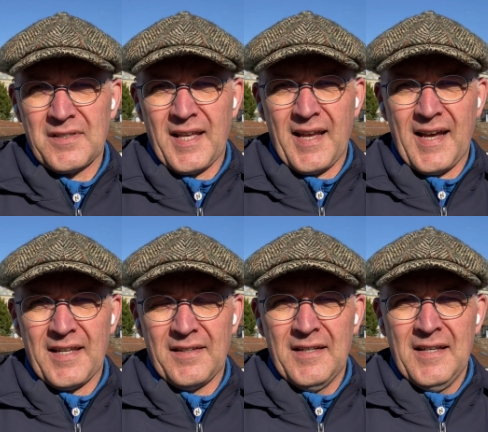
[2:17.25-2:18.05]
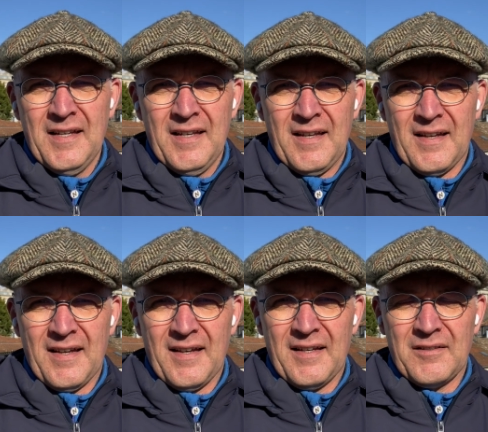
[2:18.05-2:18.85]
They had
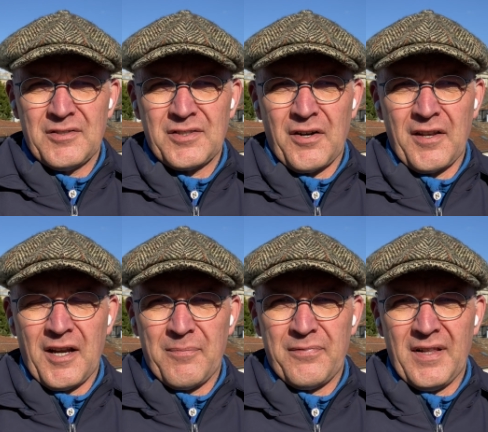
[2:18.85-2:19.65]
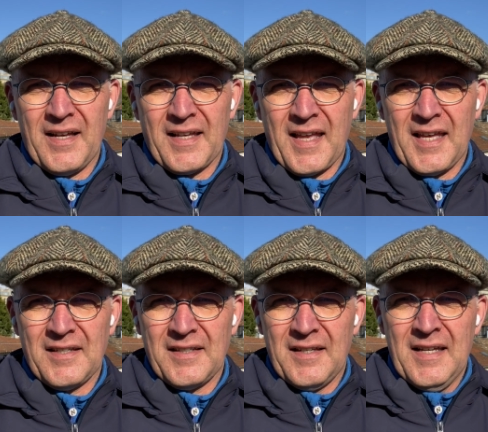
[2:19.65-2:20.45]
started up flying again,